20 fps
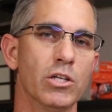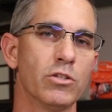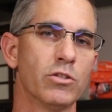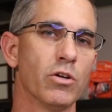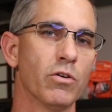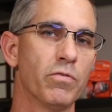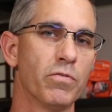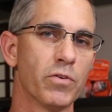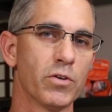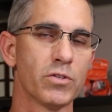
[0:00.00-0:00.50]

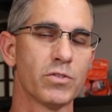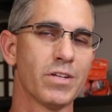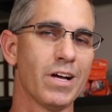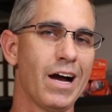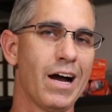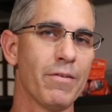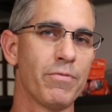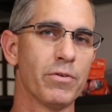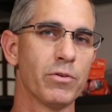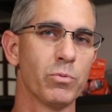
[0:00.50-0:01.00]
So first
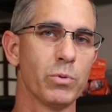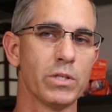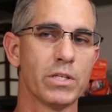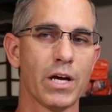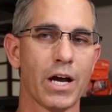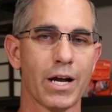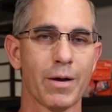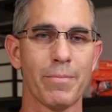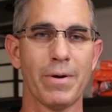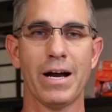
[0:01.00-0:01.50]
off, as we
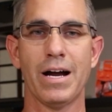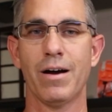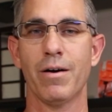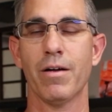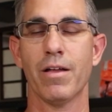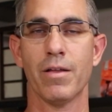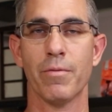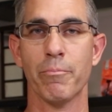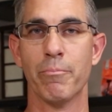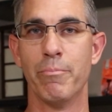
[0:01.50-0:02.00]
talk
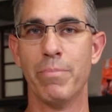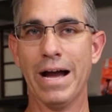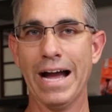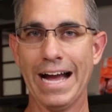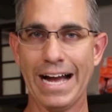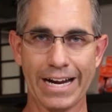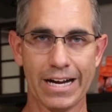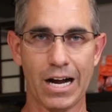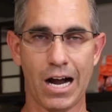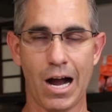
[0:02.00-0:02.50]
about
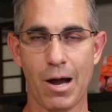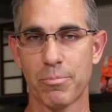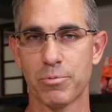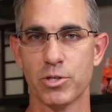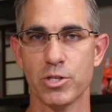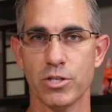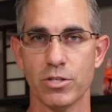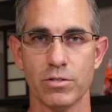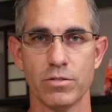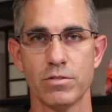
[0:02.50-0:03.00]
bag
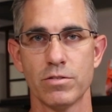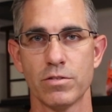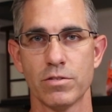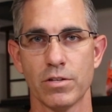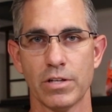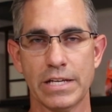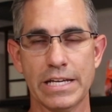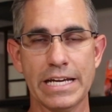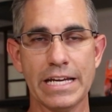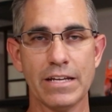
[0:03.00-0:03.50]

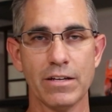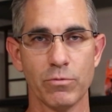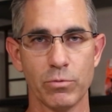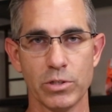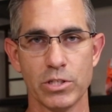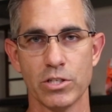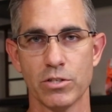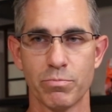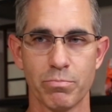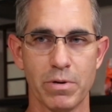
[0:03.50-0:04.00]
options, again,
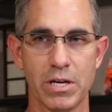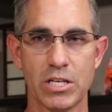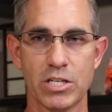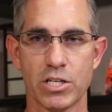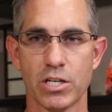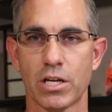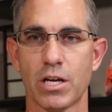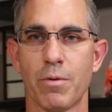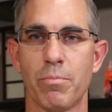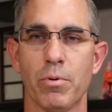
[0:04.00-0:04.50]
we just
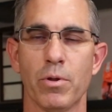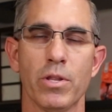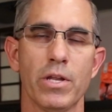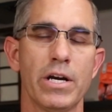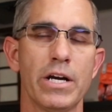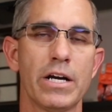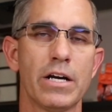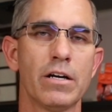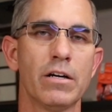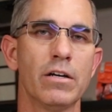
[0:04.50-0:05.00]
mentioned a couple
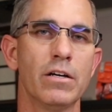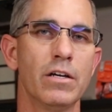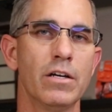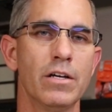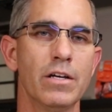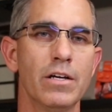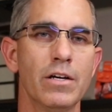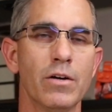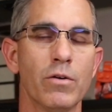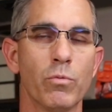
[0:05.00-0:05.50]
there.
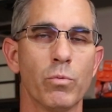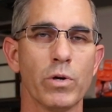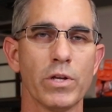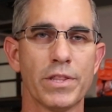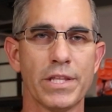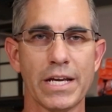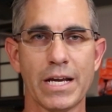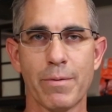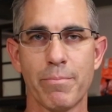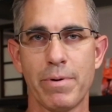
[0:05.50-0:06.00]
We
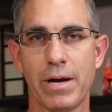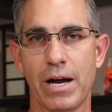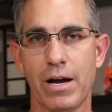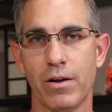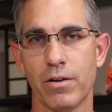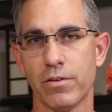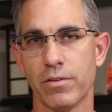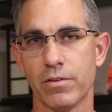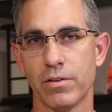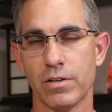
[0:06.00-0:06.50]
think
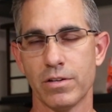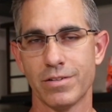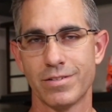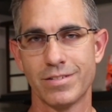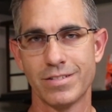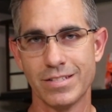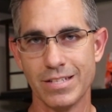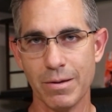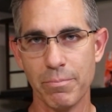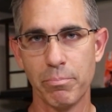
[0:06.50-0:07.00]
about
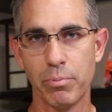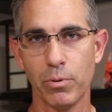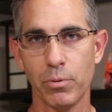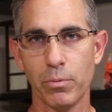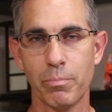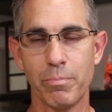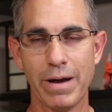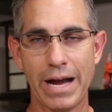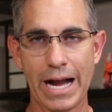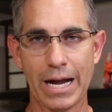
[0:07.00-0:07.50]

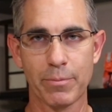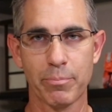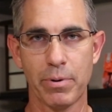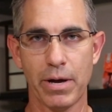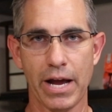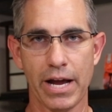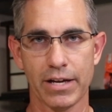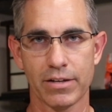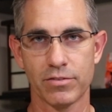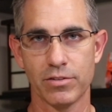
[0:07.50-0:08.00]
simple
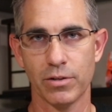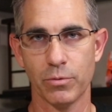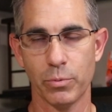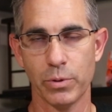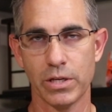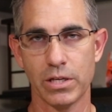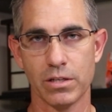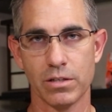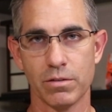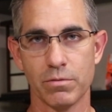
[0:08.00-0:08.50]
backpacks that
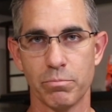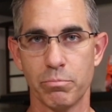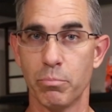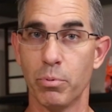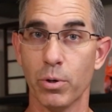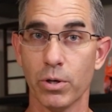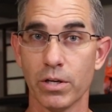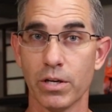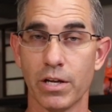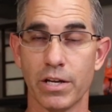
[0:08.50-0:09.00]
we can
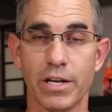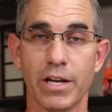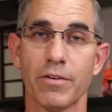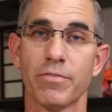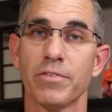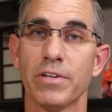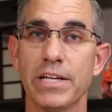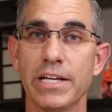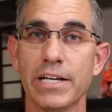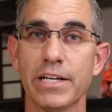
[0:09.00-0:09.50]
put
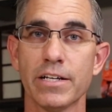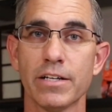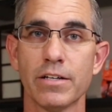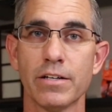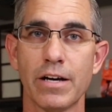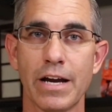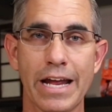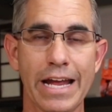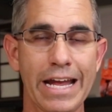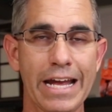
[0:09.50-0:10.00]
enough
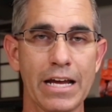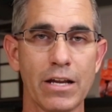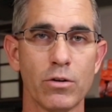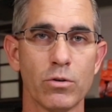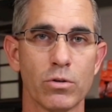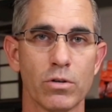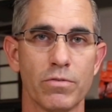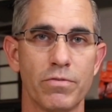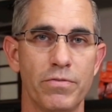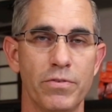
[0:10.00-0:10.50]
gear and
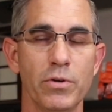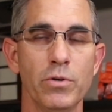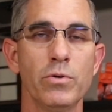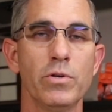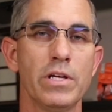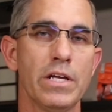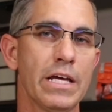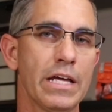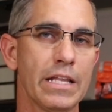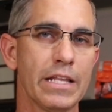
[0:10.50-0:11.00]
or
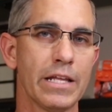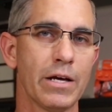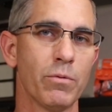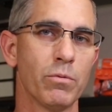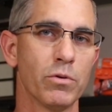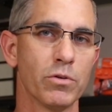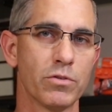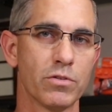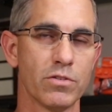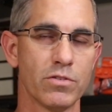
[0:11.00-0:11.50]
food in that
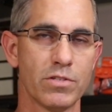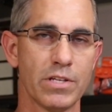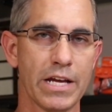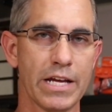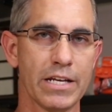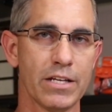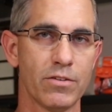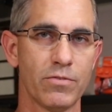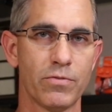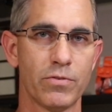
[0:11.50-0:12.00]
will
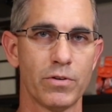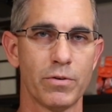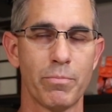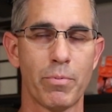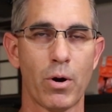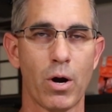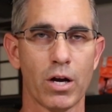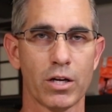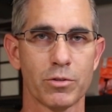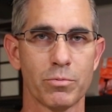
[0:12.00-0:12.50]
sustain us for
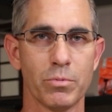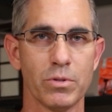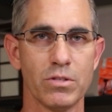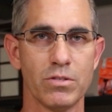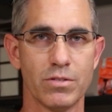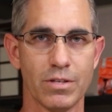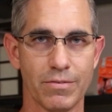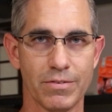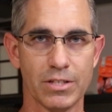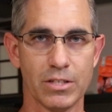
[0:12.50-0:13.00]
approximately
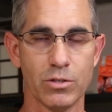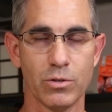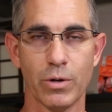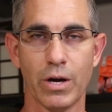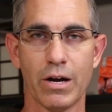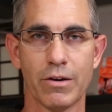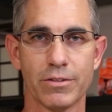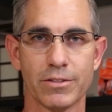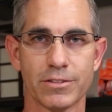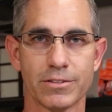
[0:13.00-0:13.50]
72
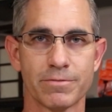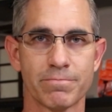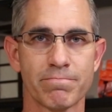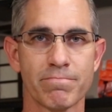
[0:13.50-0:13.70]
hours.